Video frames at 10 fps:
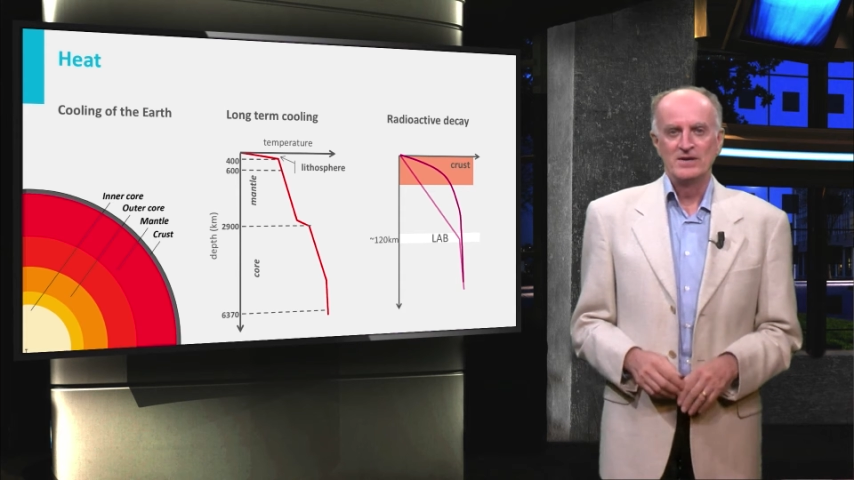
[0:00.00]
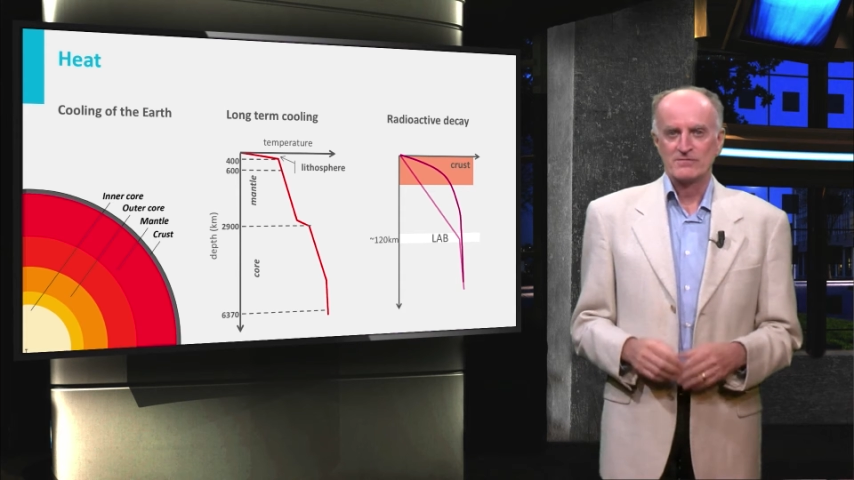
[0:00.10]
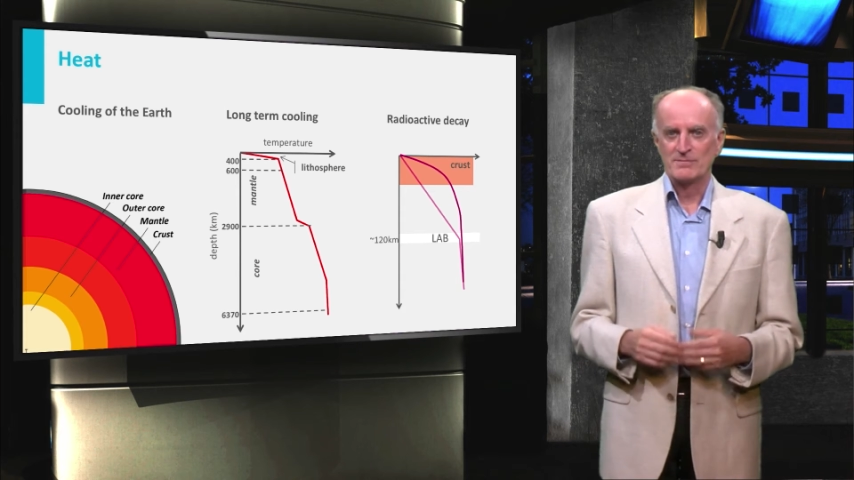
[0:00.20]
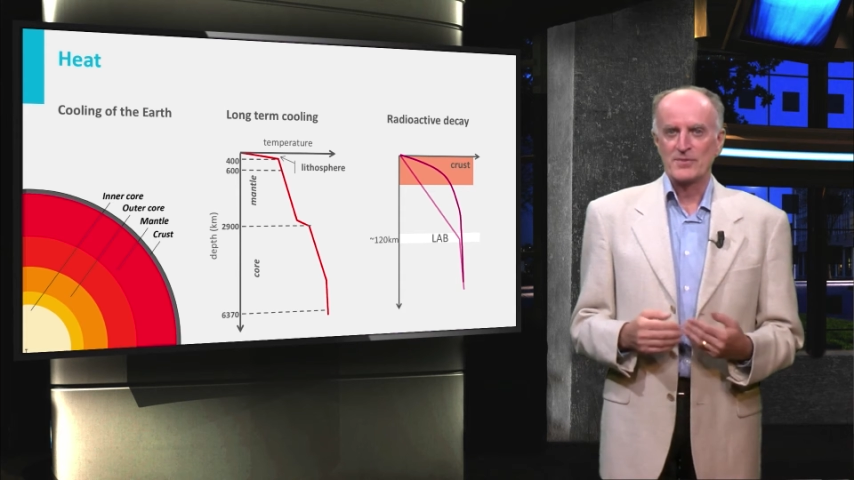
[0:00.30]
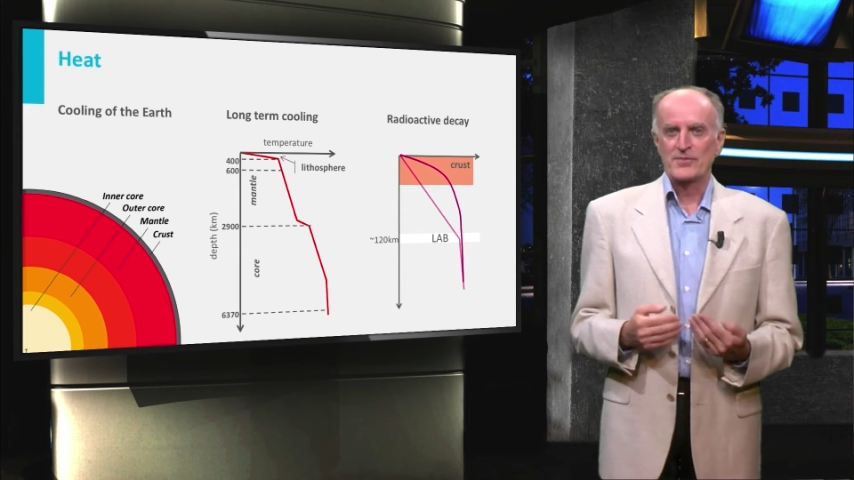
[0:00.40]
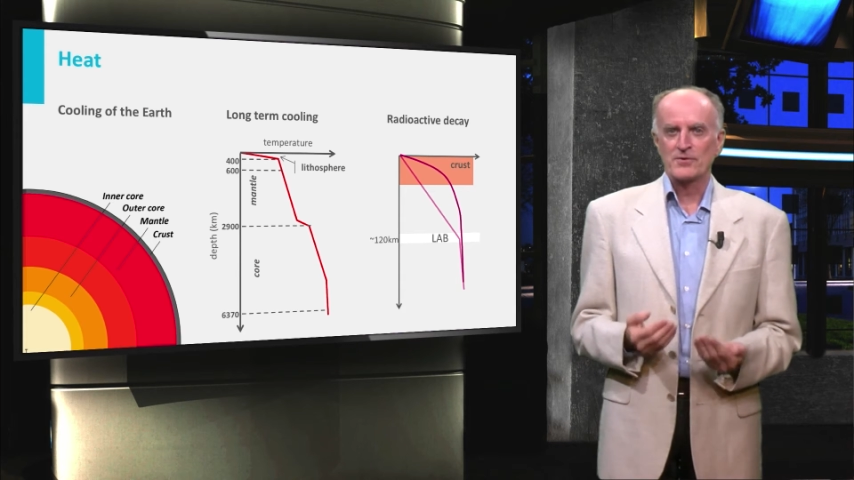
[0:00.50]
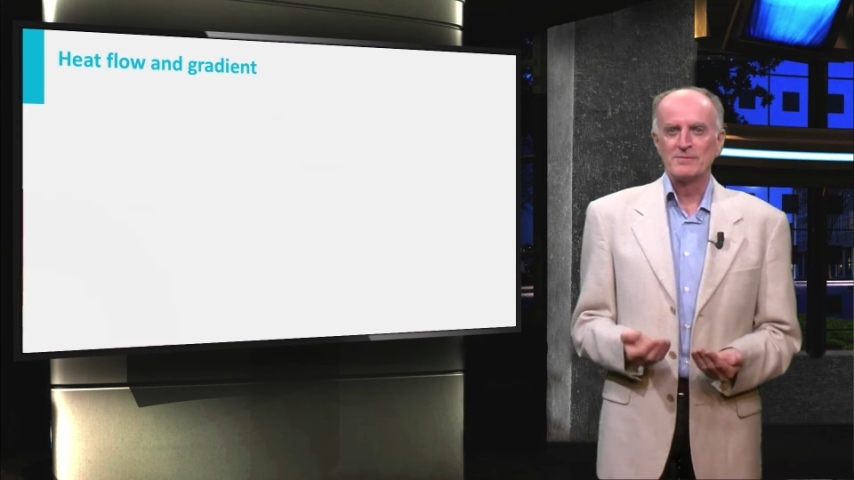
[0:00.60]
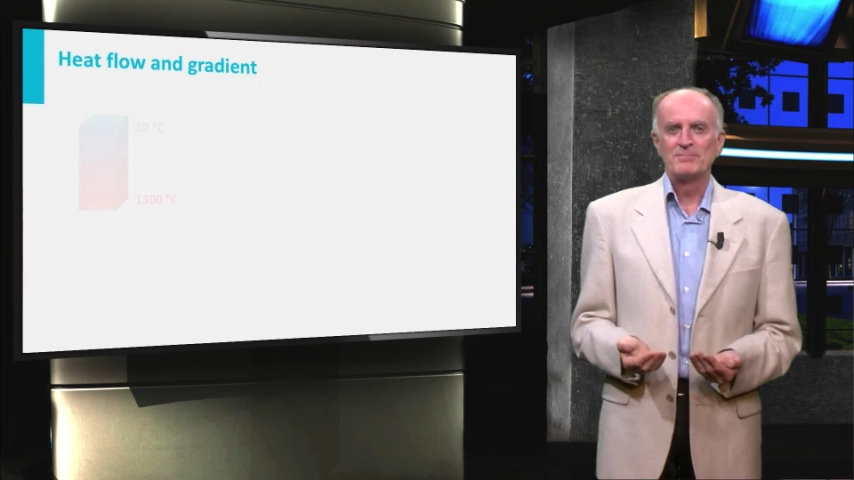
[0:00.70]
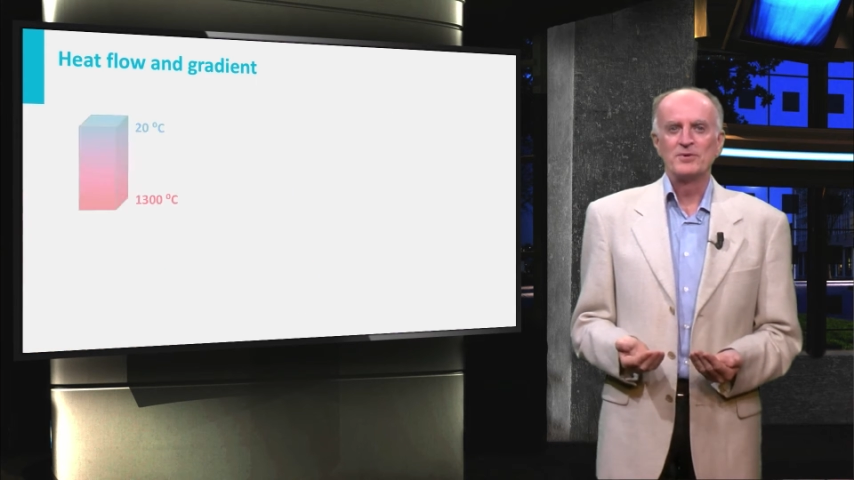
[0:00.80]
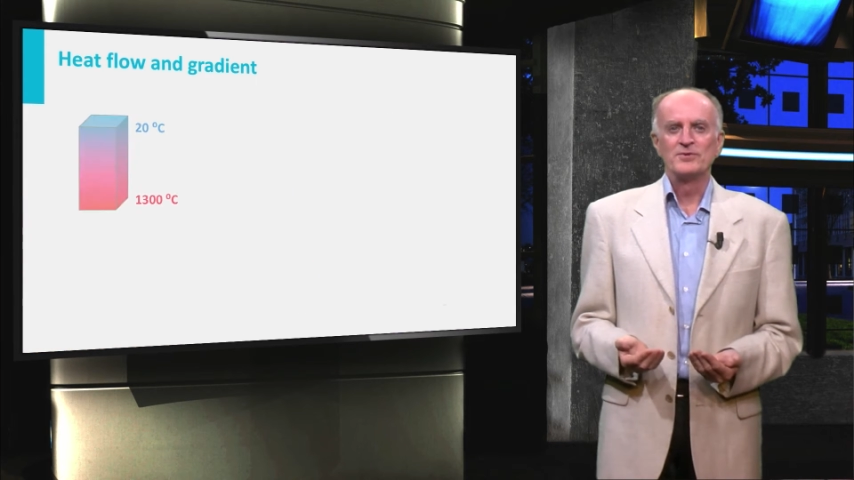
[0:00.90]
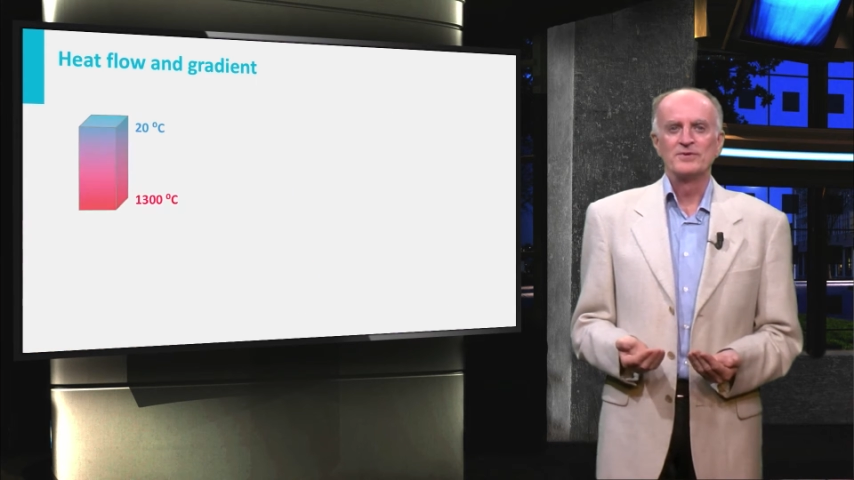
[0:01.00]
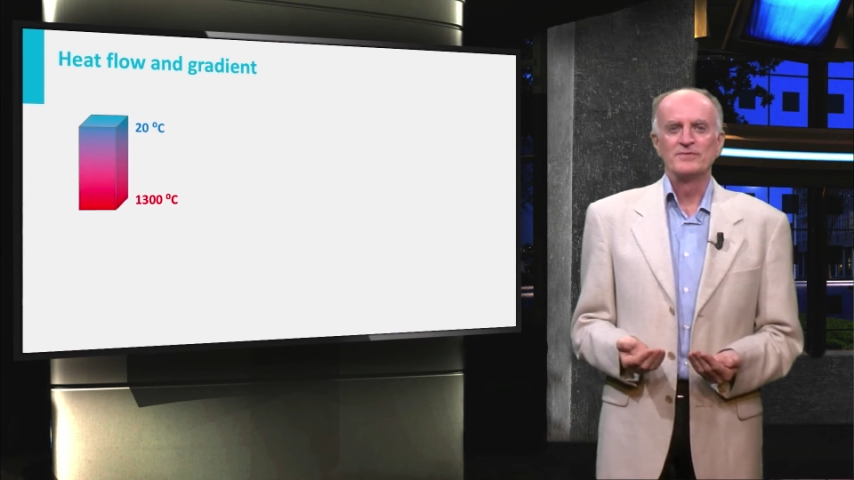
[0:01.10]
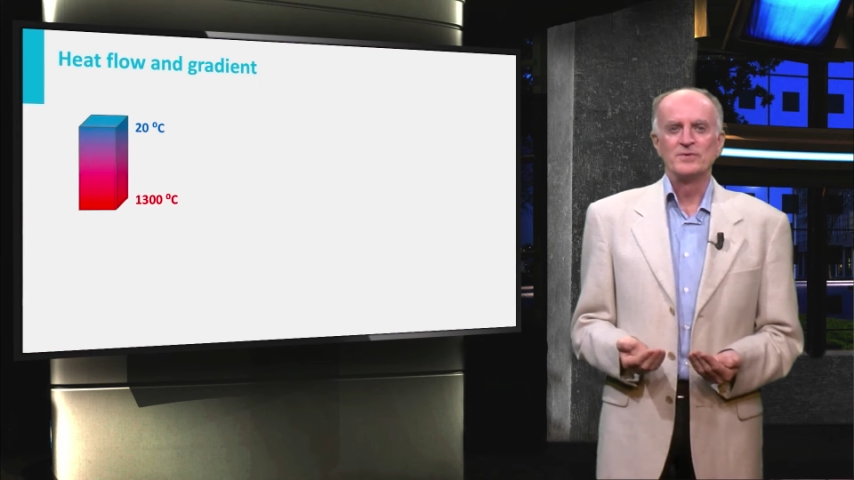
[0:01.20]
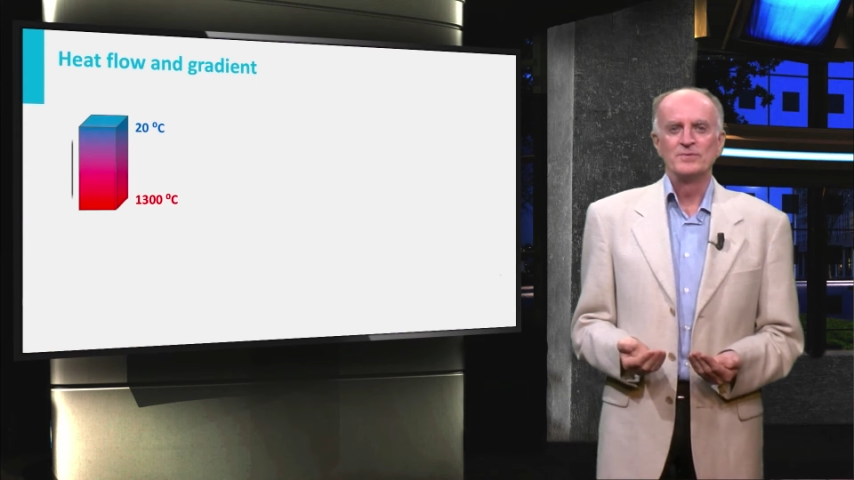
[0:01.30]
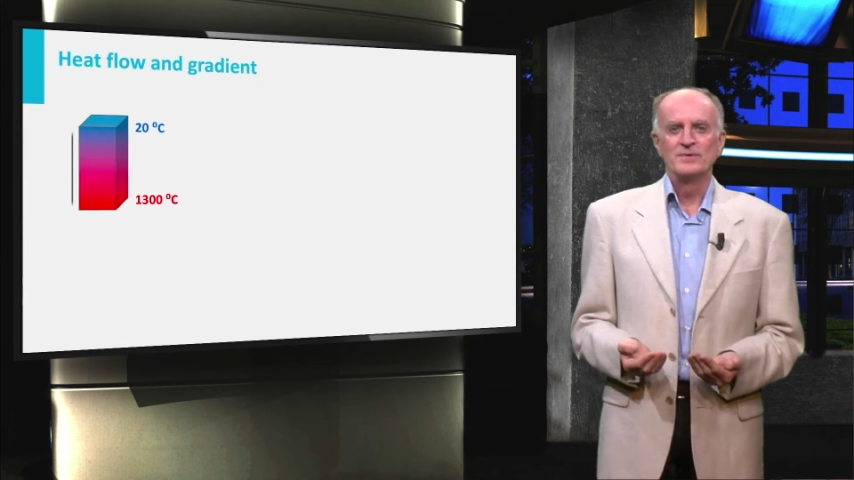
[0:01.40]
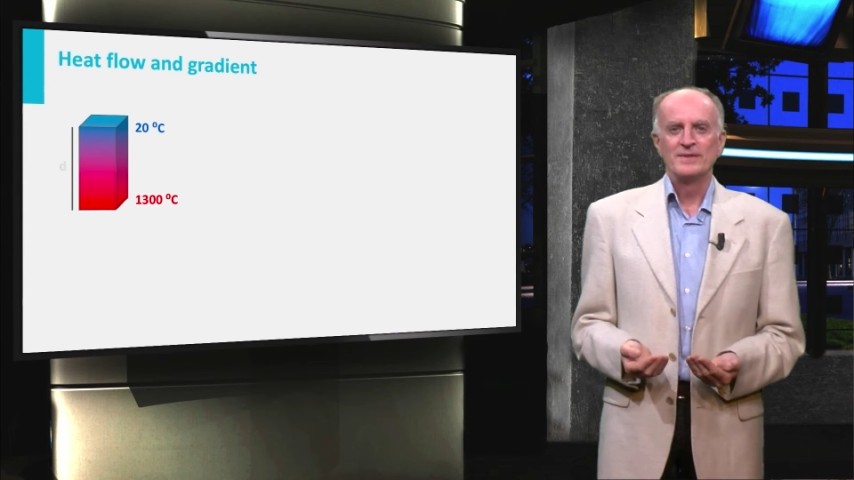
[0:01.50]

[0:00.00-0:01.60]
From a thermal point of view,